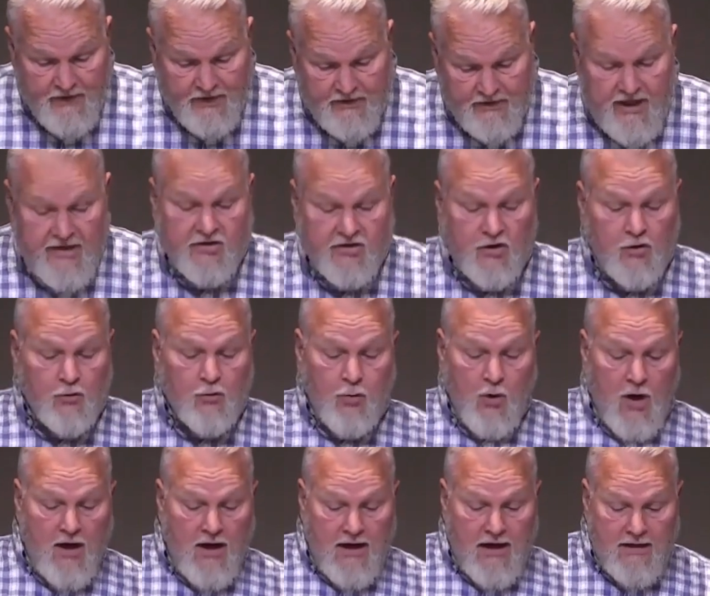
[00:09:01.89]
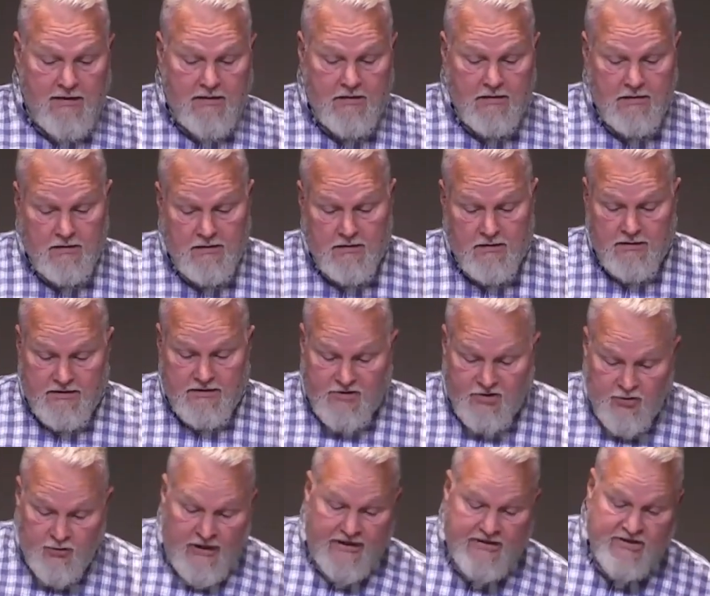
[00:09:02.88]
Take your rod,
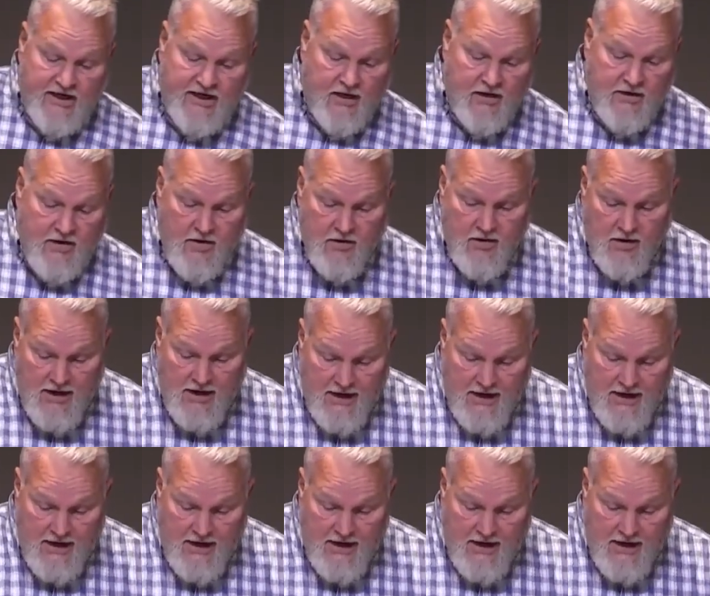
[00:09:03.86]
stretch out your